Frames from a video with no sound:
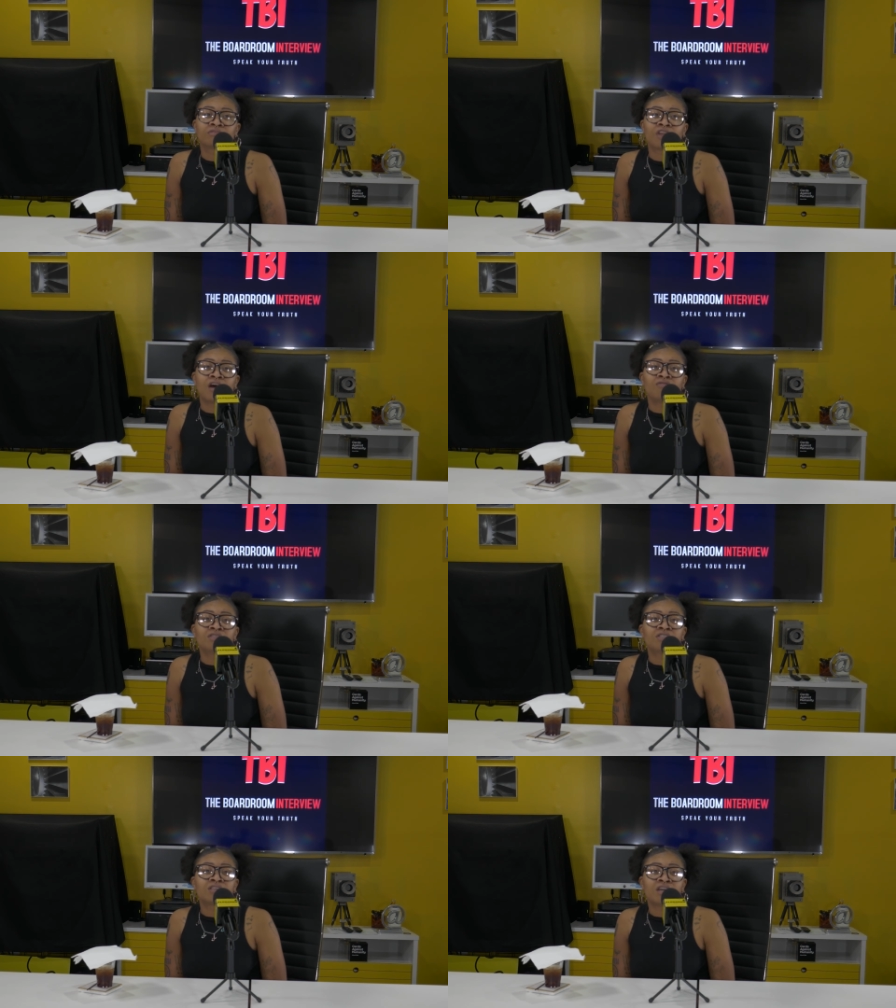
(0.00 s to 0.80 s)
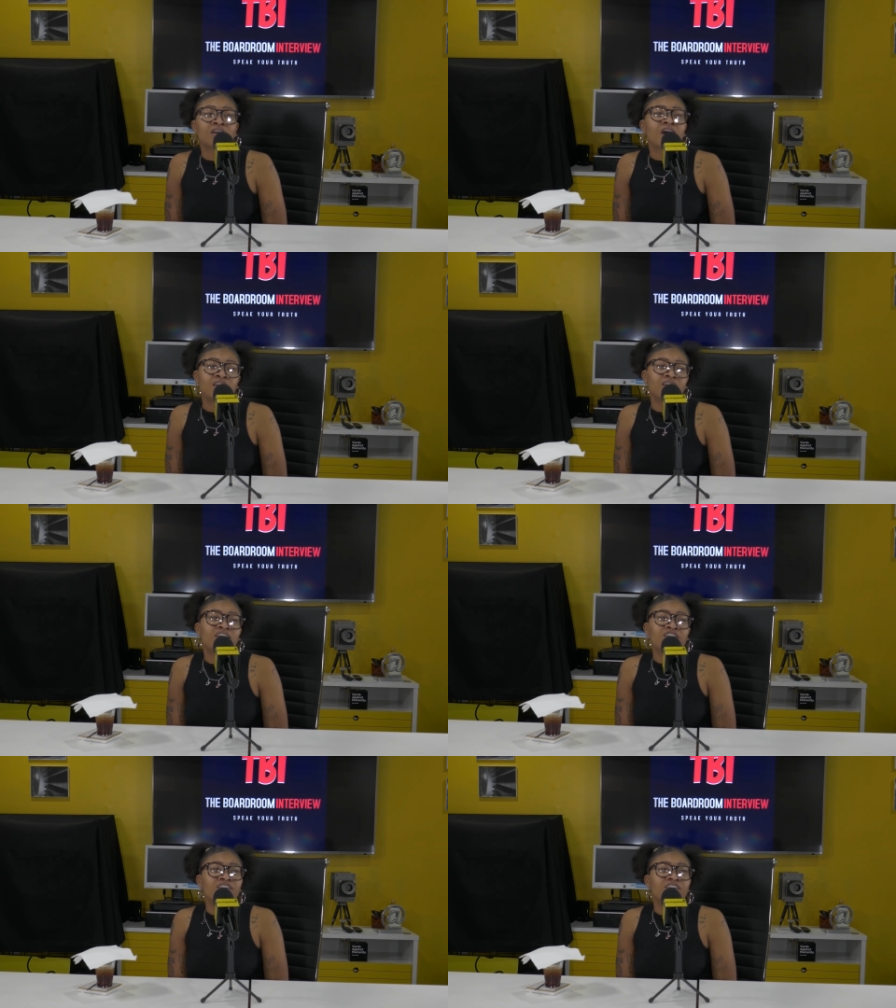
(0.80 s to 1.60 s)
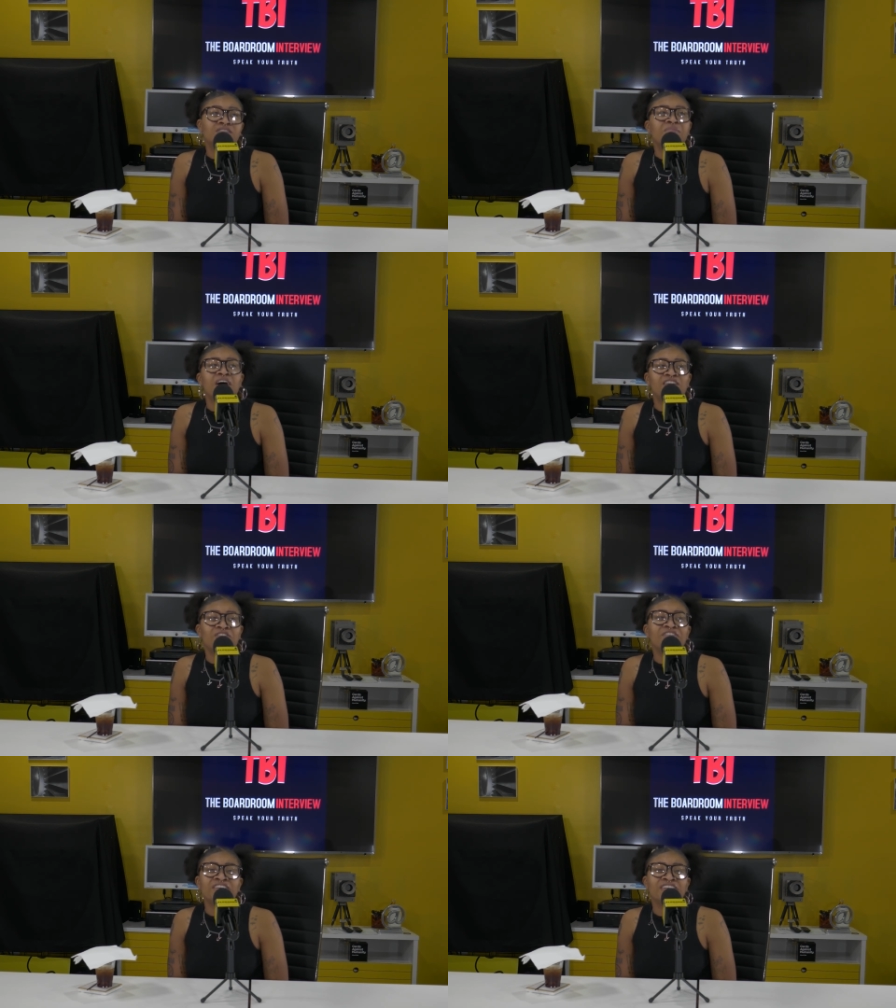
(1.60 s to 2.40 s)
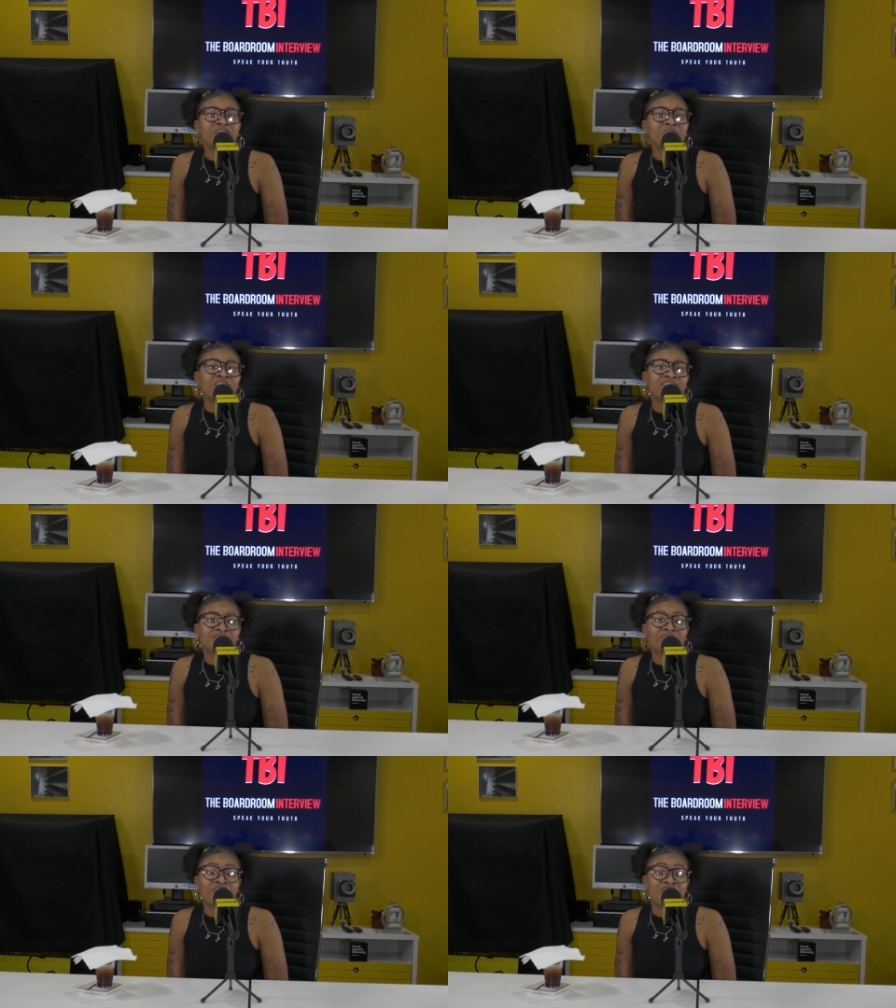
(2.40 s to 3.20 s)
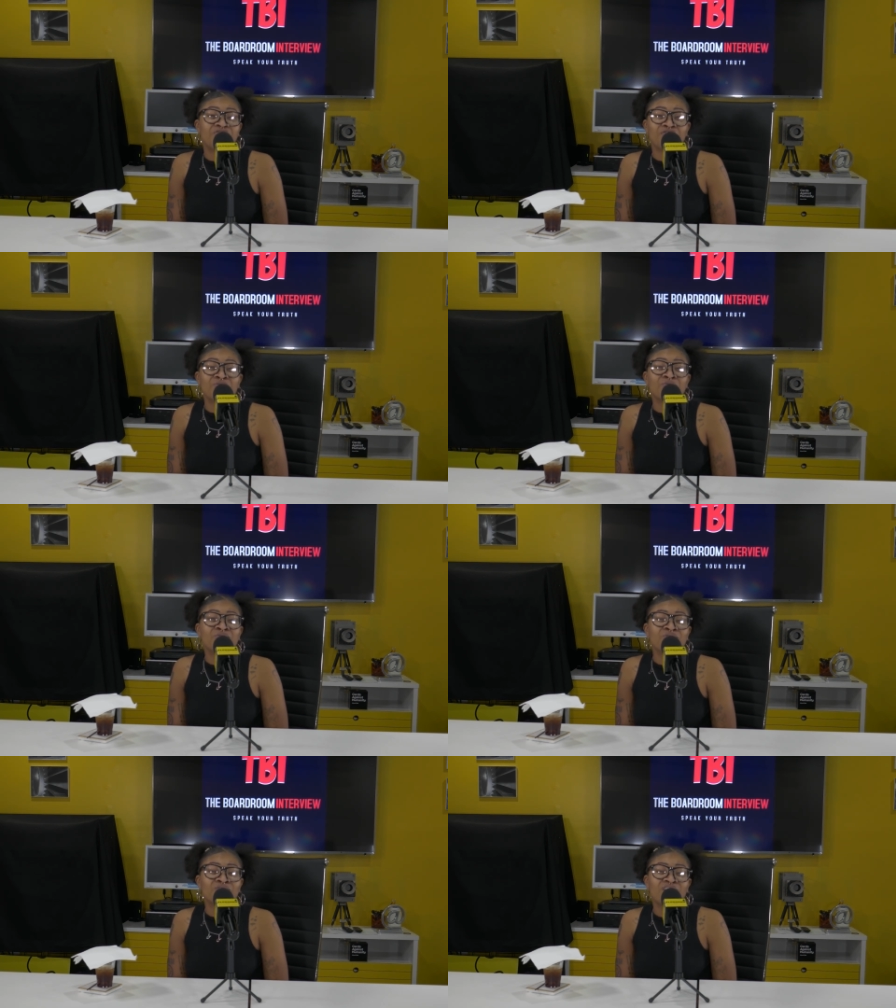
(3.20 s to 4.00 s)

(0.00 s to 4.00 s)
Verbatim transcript: I would say it kind of carried into my adulthood because I'm very frugal.